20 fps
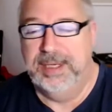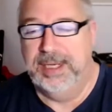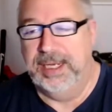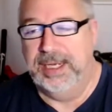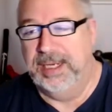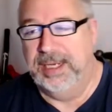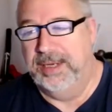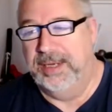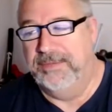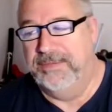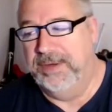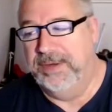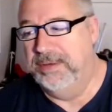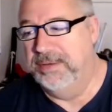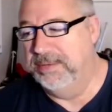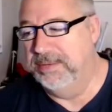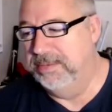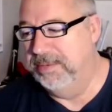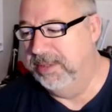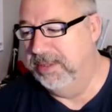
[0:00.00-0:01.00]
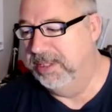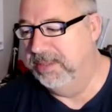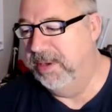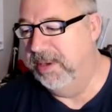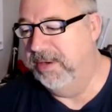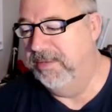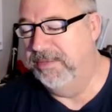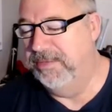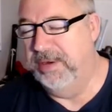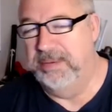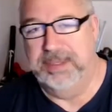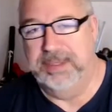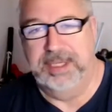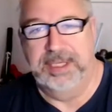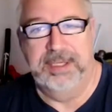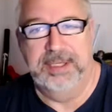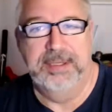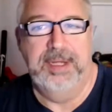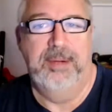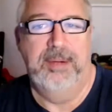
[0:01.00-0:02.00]
uh, a phone with a smartphone with
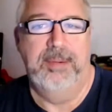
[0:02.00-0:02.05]
a,